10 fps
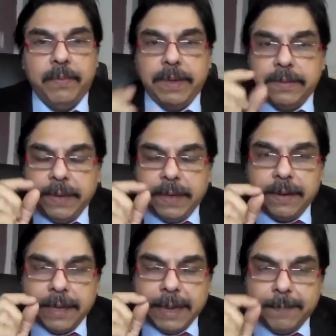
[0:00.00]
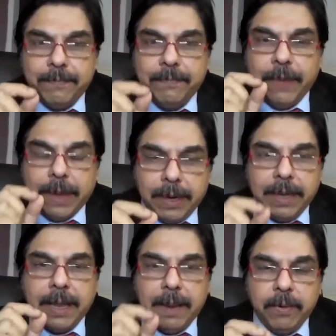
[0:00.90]
Once we quickly
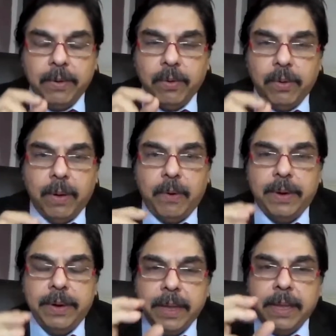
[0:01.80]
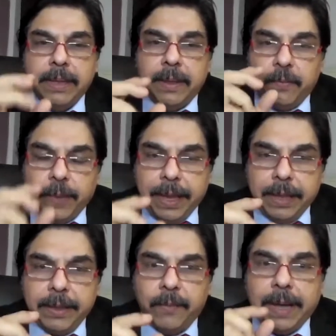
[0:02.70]
came to know about the way
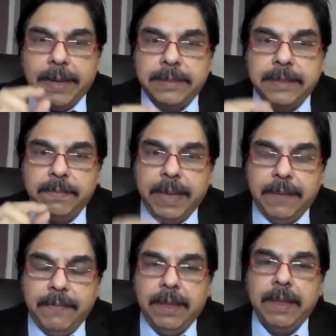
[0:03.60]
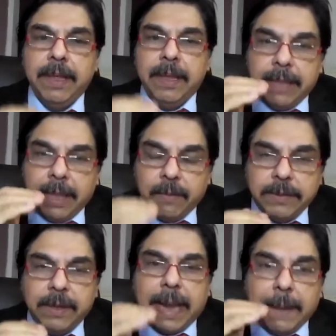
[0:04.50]
the virus is behaving, there was
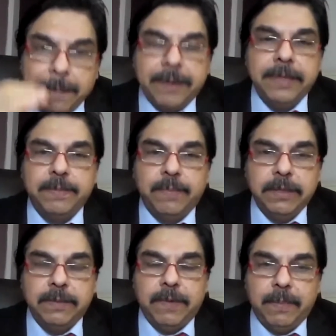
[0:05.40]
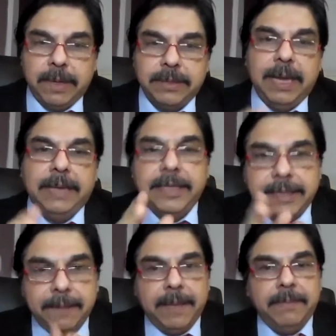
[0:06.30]
a rapid response from us. At the
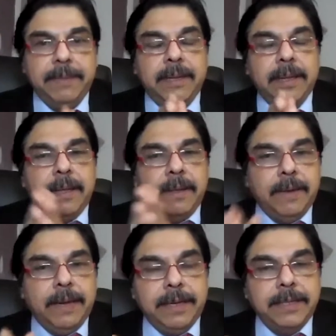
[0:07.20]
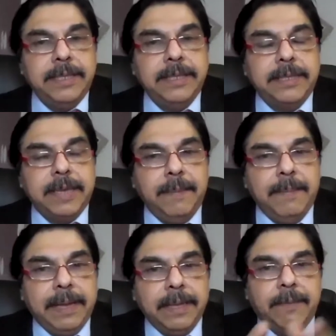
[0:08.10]
same time, the industry started
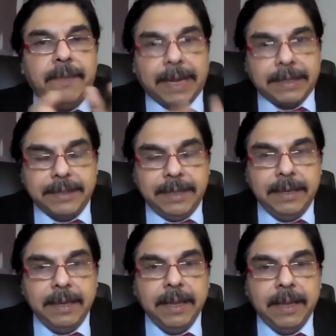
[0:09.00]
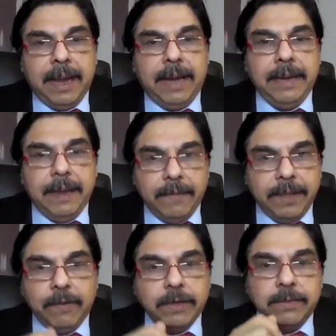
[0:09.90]
making the vaccine, and
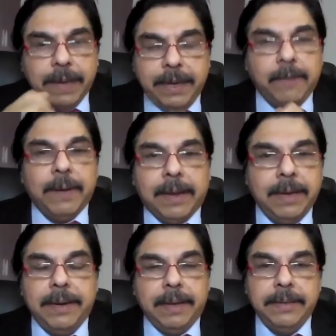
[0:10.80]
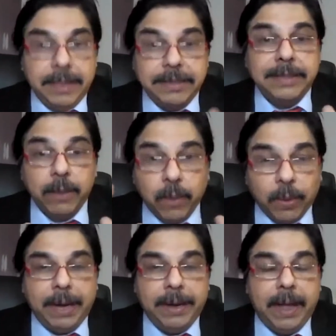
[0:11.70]
everything was very quickly done. Just
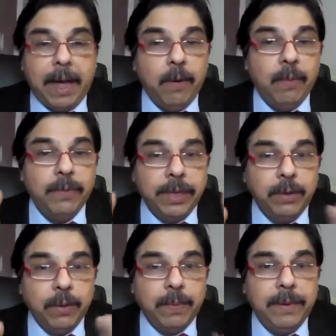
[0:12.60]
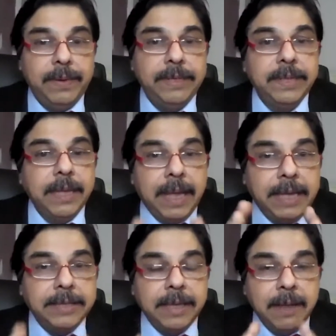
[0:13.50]
look at how the human race
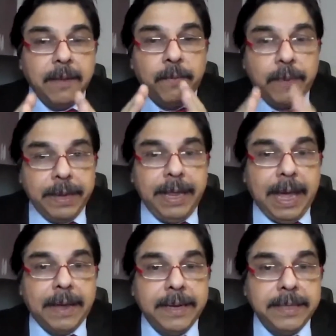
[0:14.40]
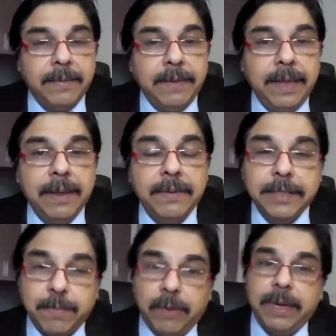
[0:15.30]
has very aggressively
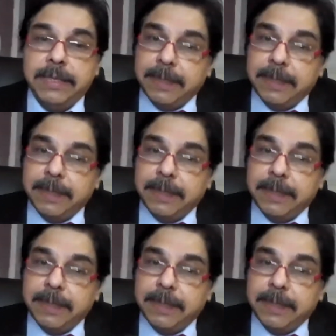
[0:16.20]
responded.